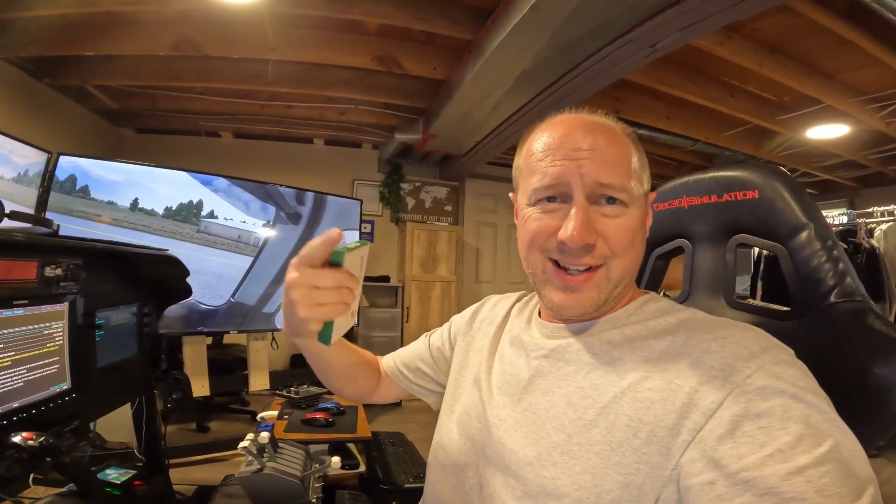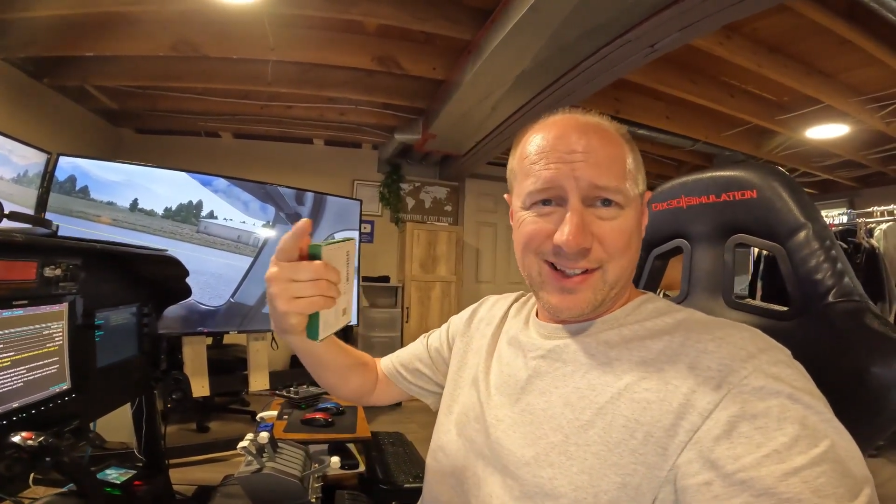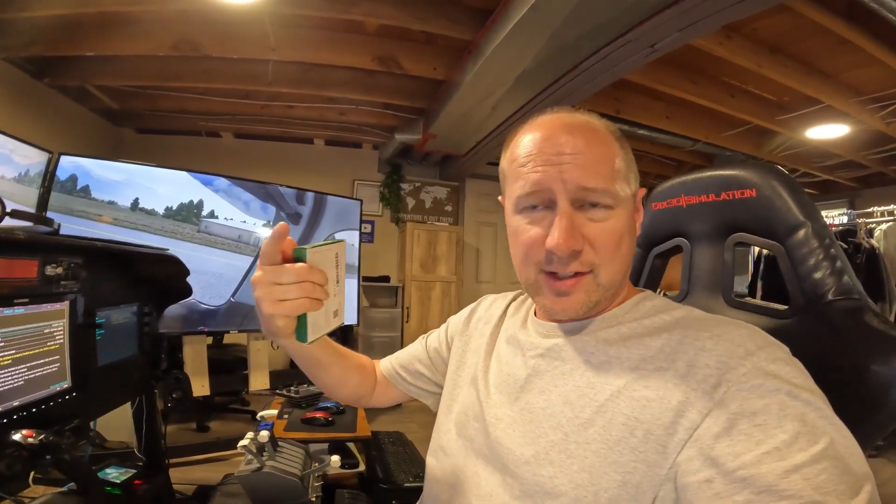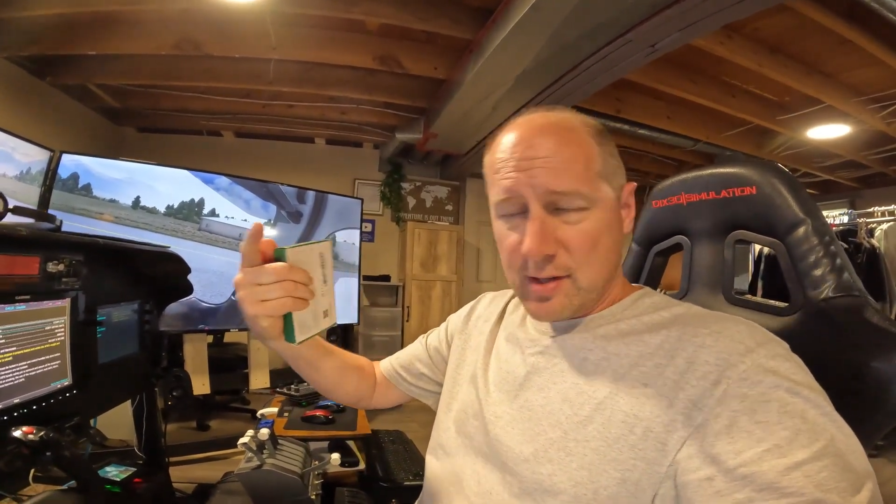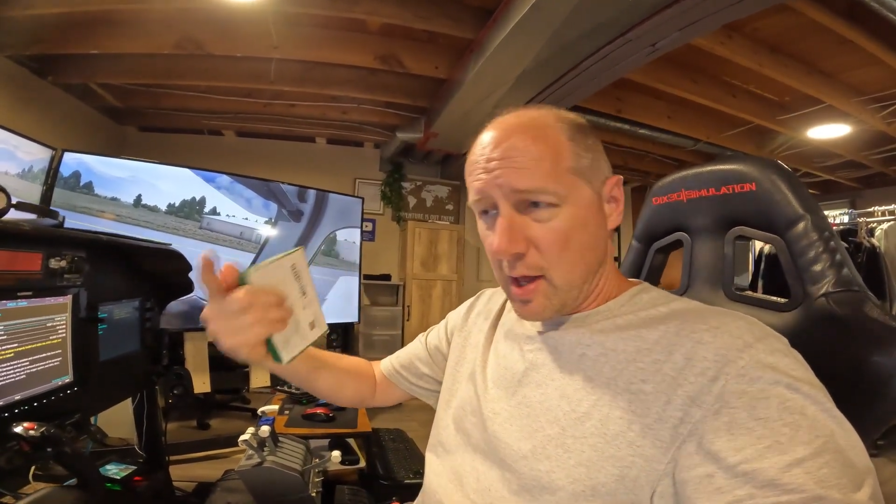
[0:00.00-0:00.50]

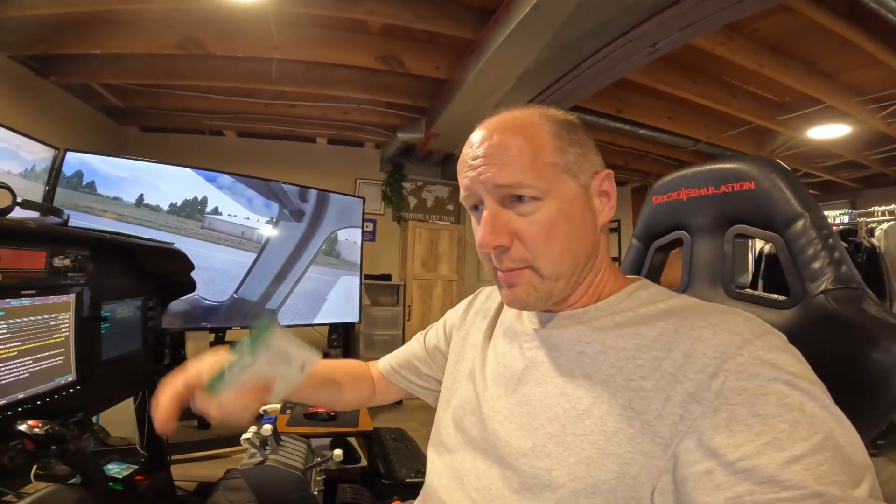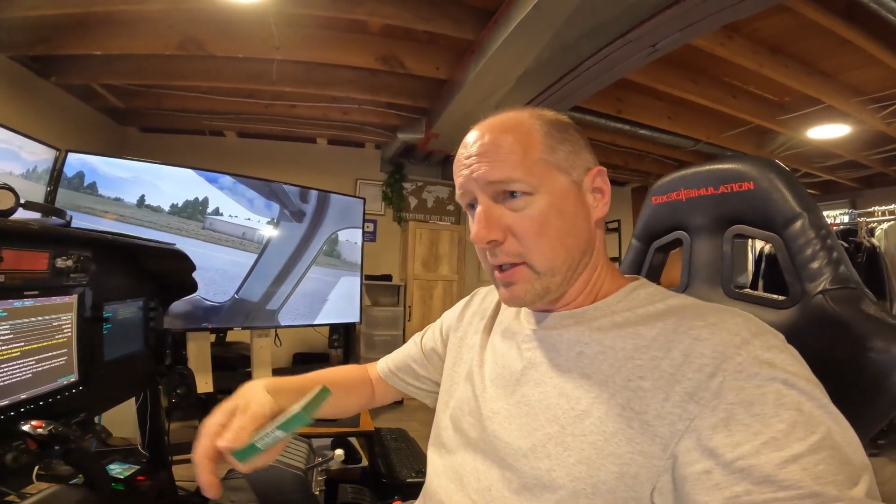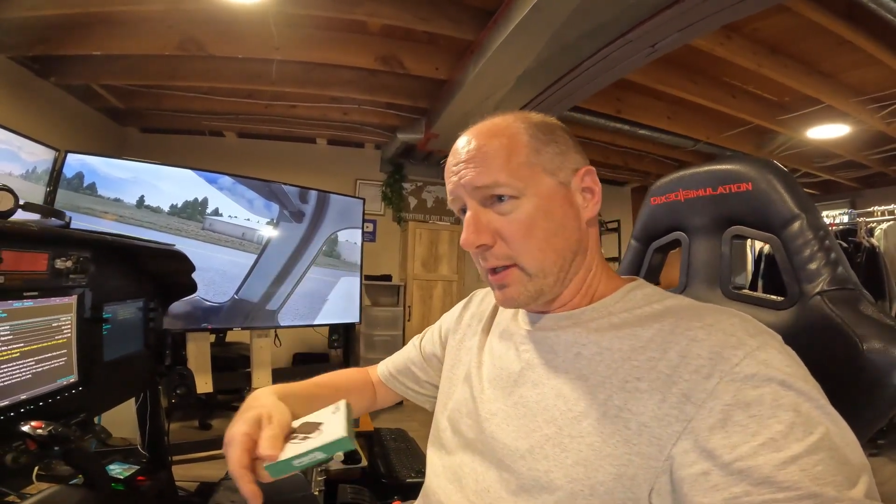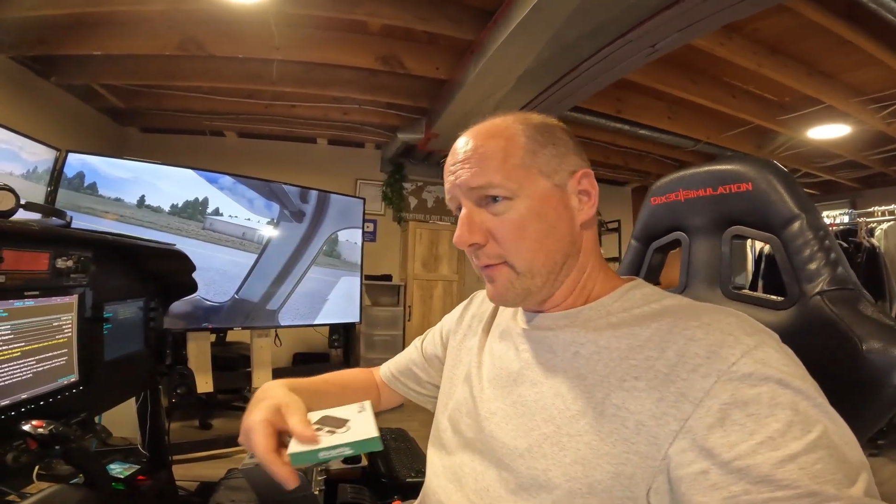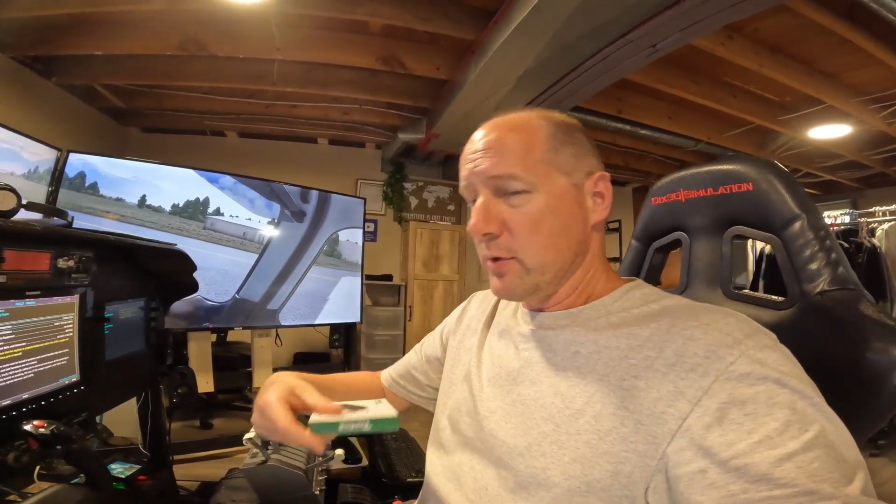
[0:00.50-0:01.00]
any links I'm
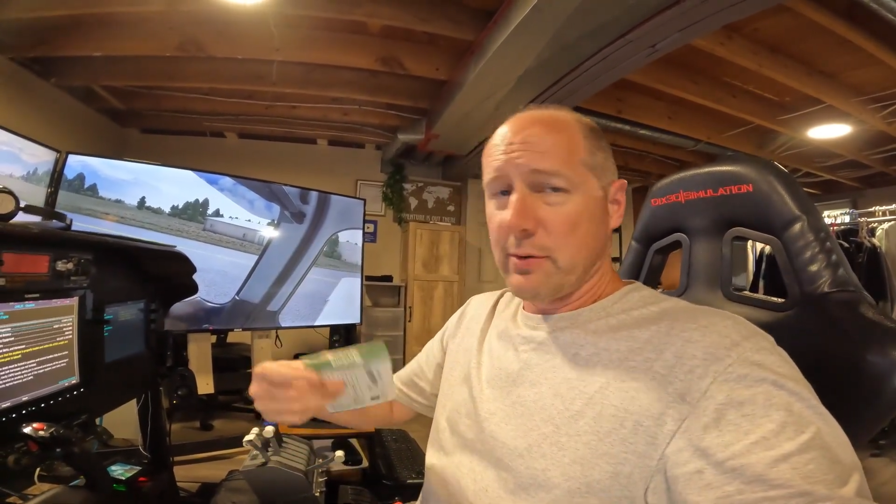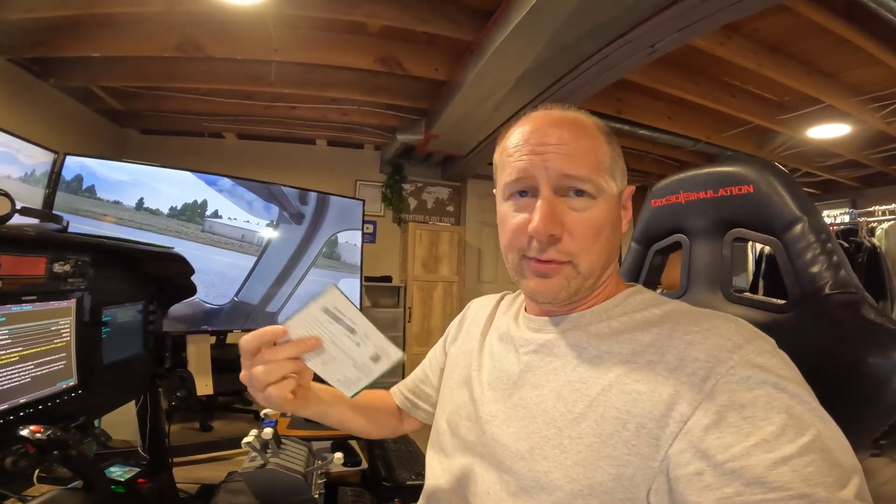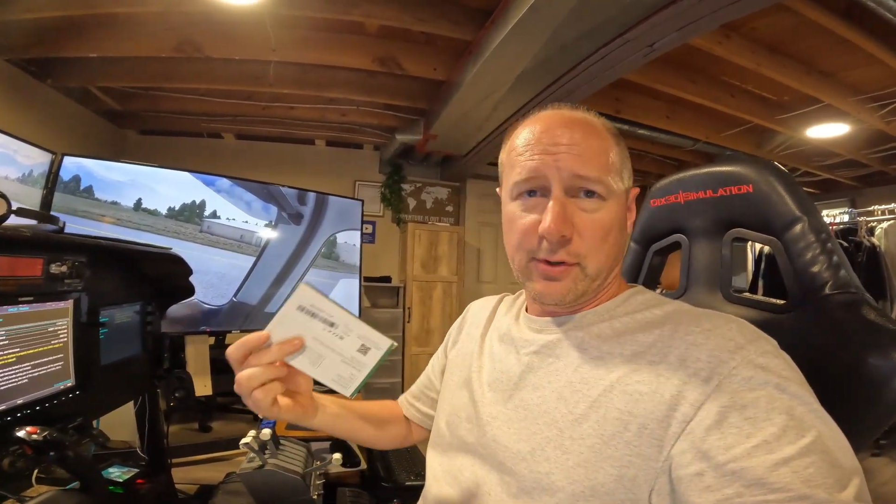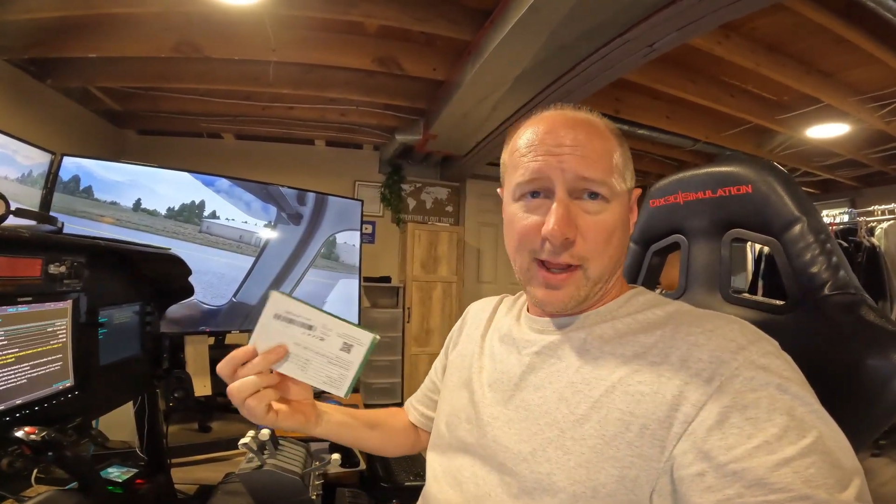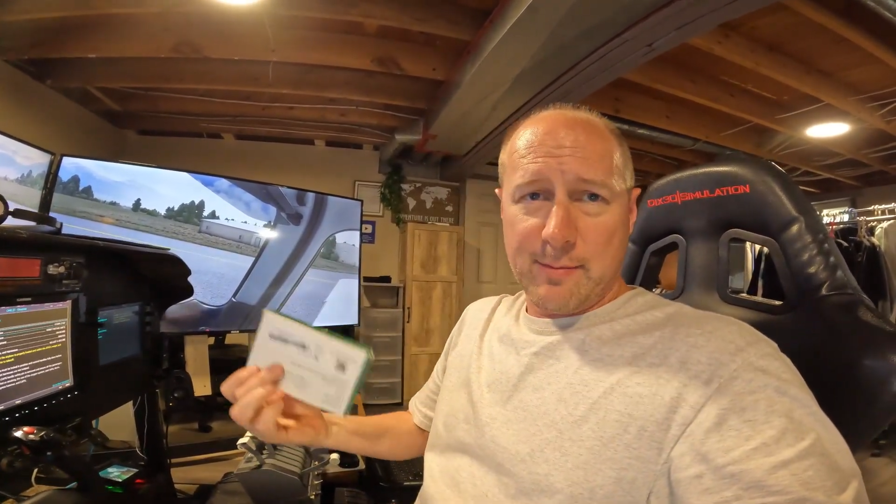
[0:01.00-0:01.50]
going to give you are
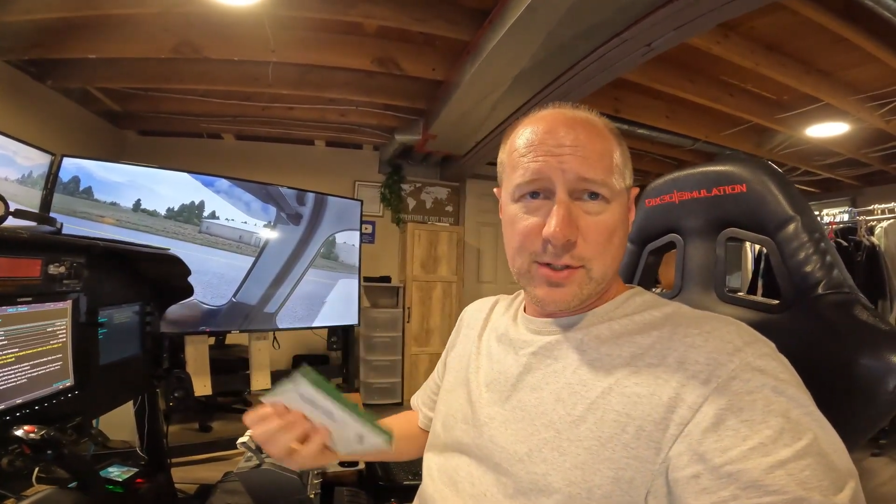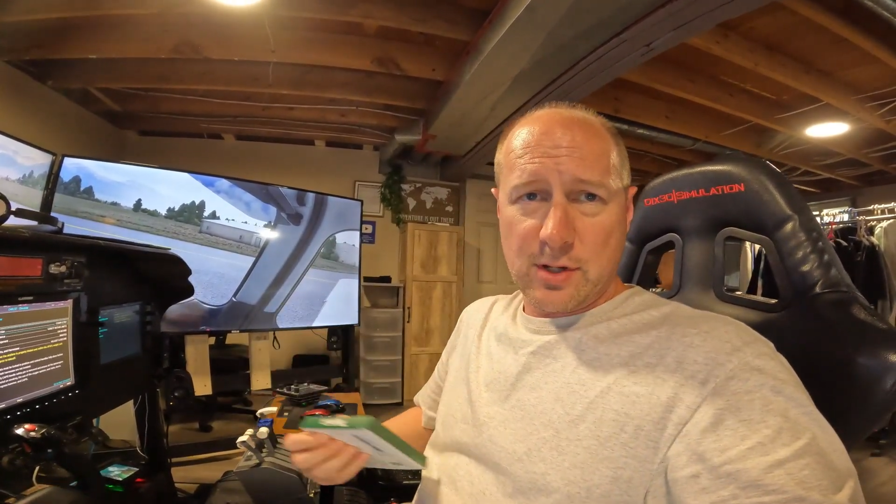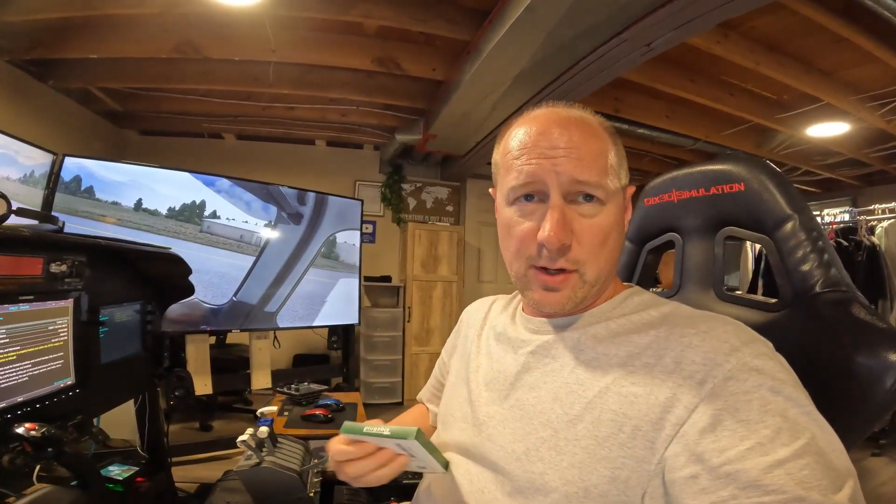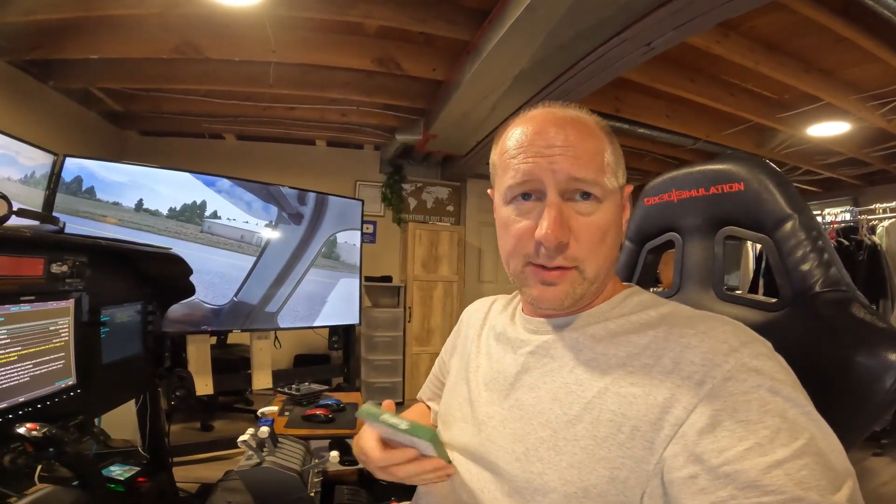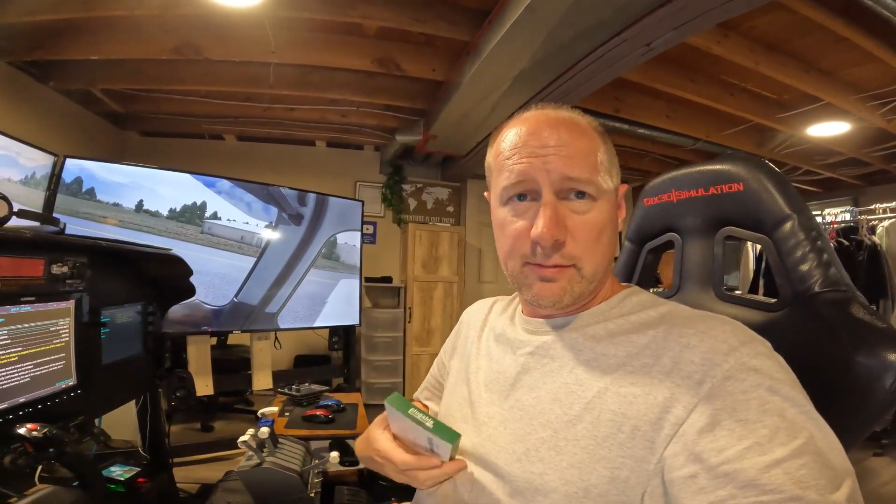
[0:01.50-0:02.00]
for
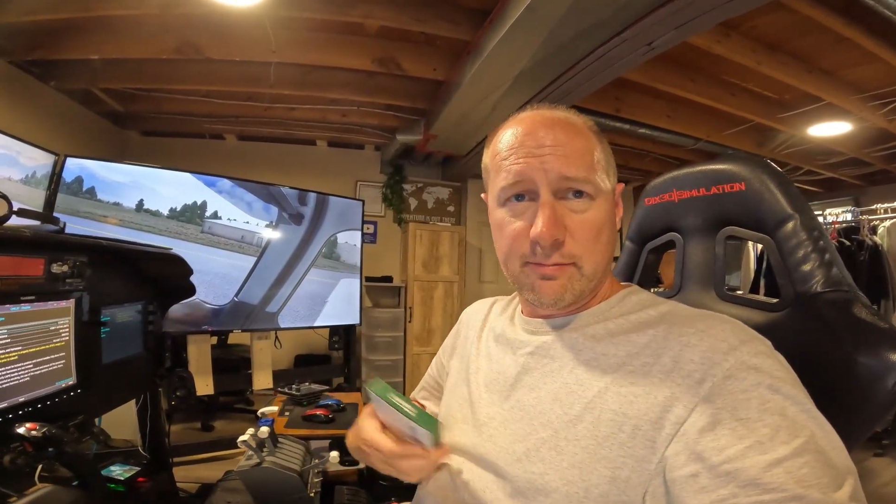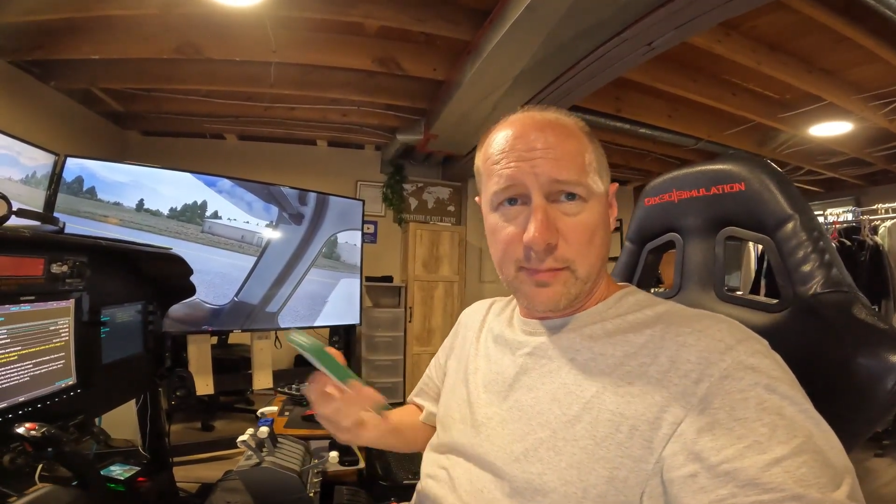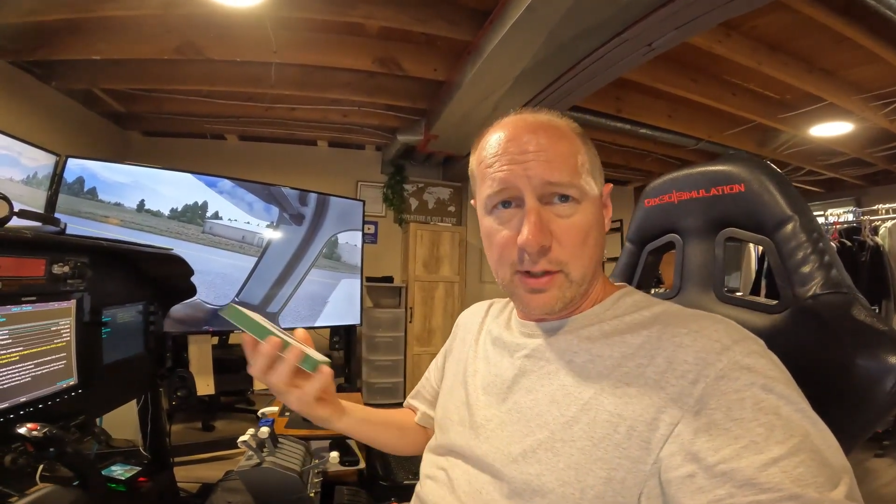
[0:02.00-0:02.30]
Amazon,